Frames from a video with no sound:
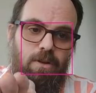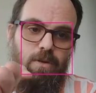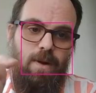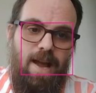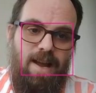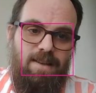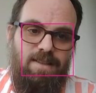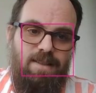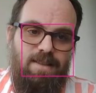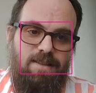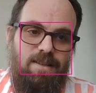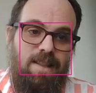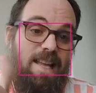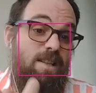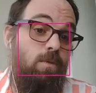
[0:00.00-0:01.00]
axis.
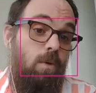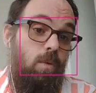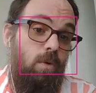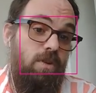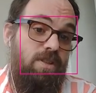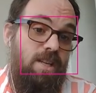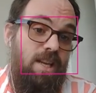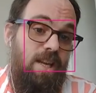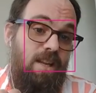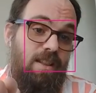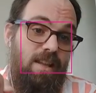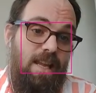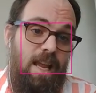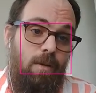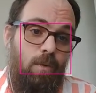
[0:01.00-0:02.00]
So that's what we're seeing in the
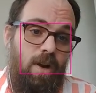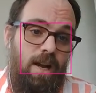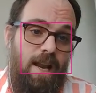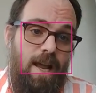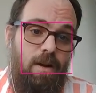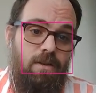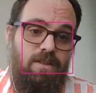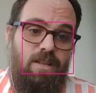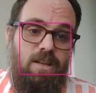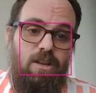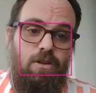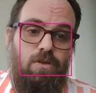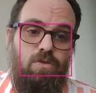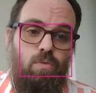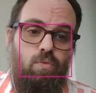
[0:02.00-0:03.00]
game right now is the
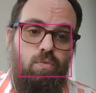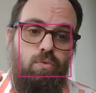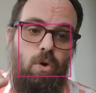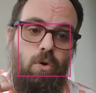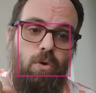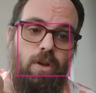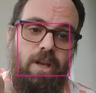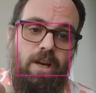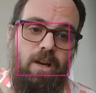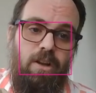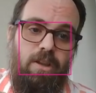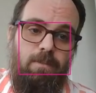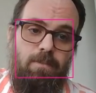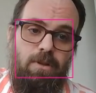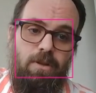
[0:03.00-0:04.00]
canoe's rolling on
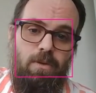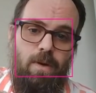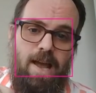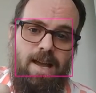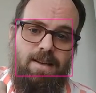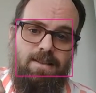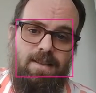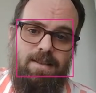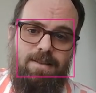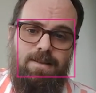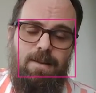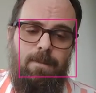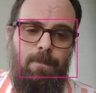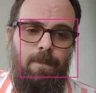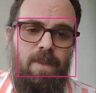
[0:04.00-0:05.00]
the blue axis.
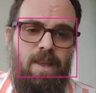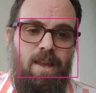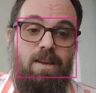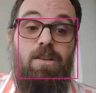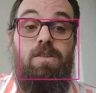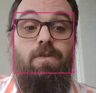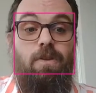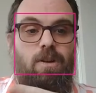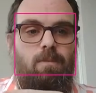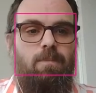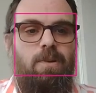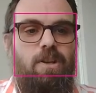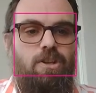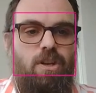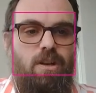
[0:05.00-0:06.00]
And just for
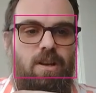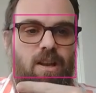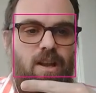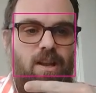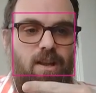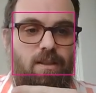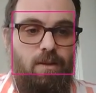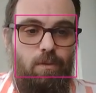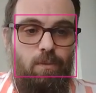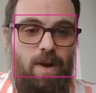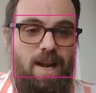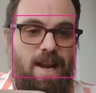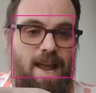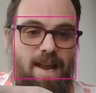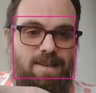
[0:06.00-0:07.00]
completion, the
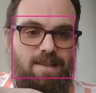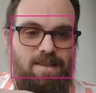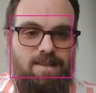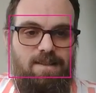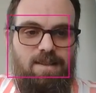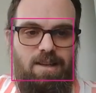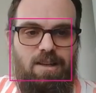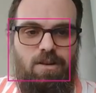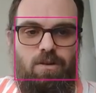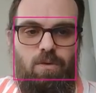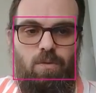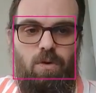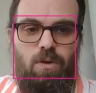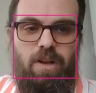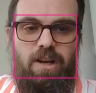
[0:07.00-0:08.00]
red axis, the canoe
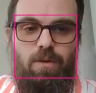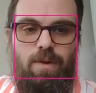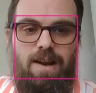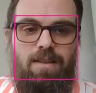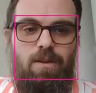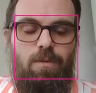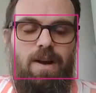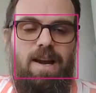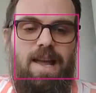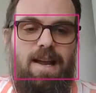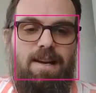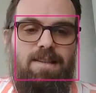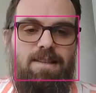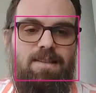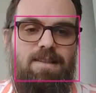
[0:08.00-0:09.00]
rolling around the red
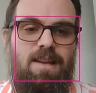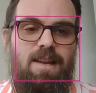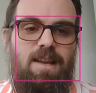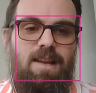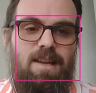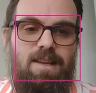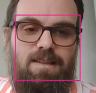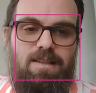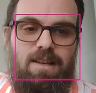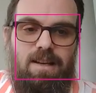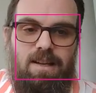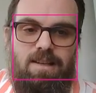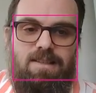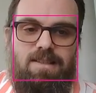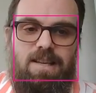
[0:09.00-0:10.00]
axis is going
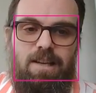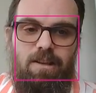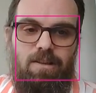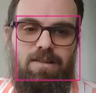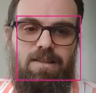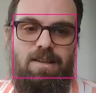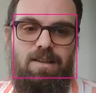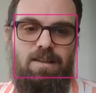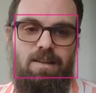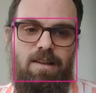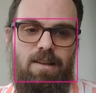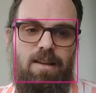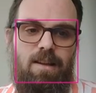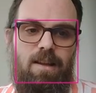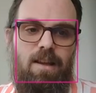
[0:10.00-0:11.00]
to tilt
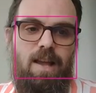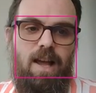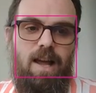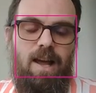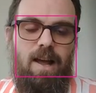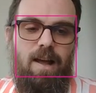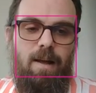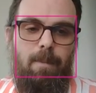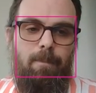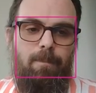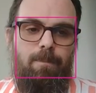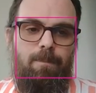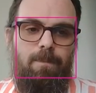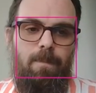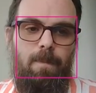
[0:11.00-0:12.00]

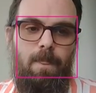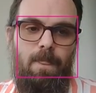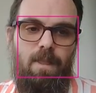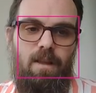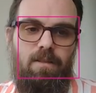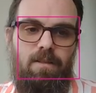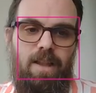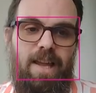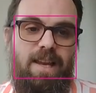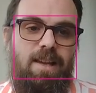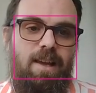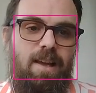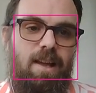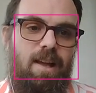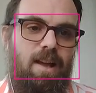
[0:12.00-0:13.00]
like
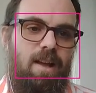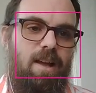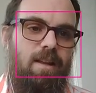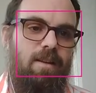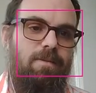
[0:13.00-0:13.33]
going